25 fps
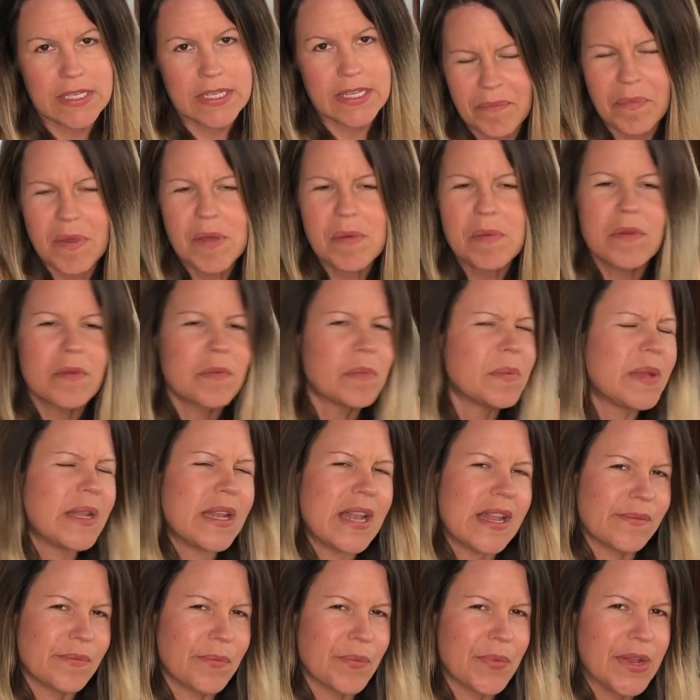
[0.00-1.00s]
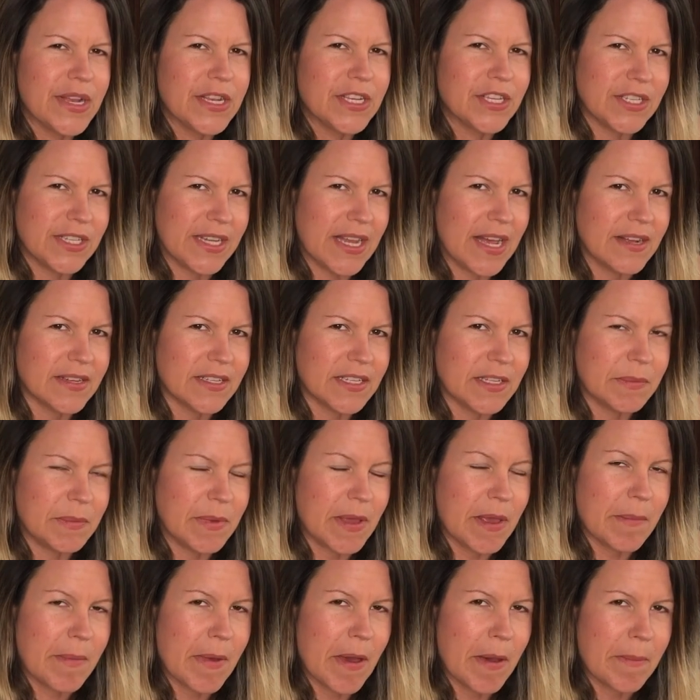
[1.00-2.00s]
People have been reaching out to
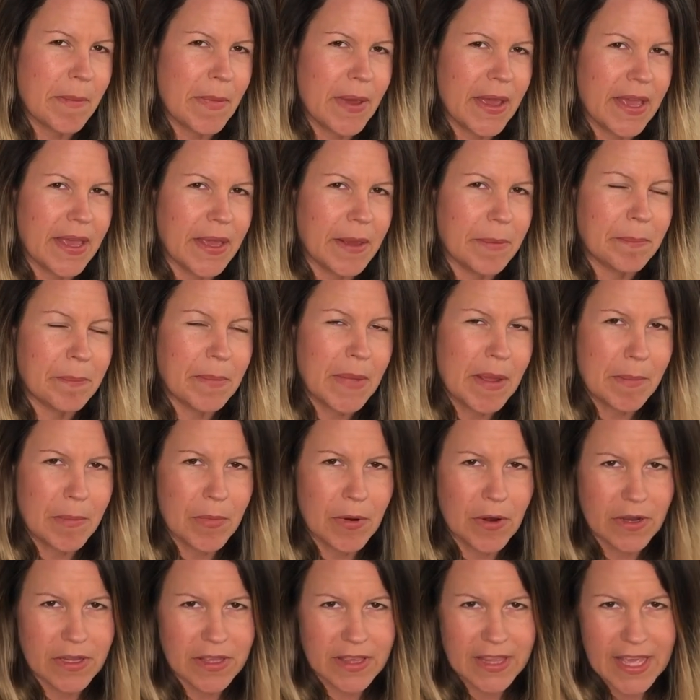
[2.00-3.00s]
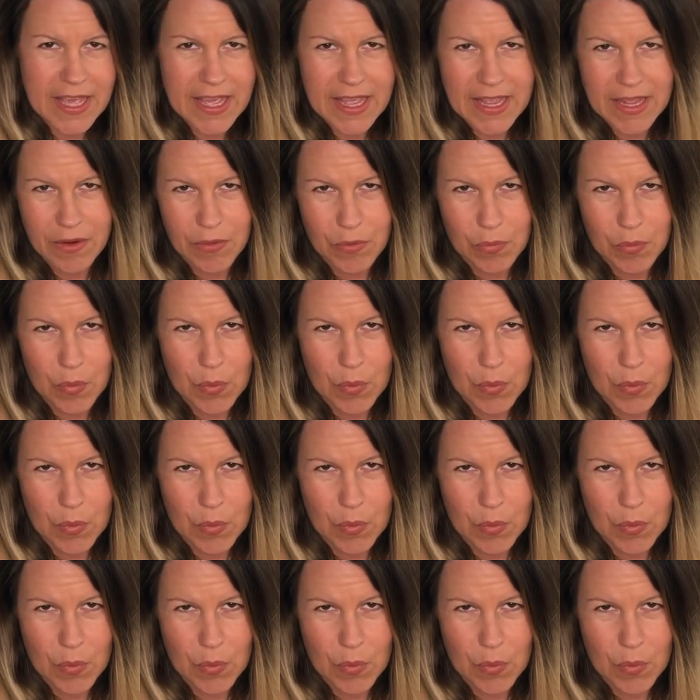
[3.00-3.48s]
me about my birthday and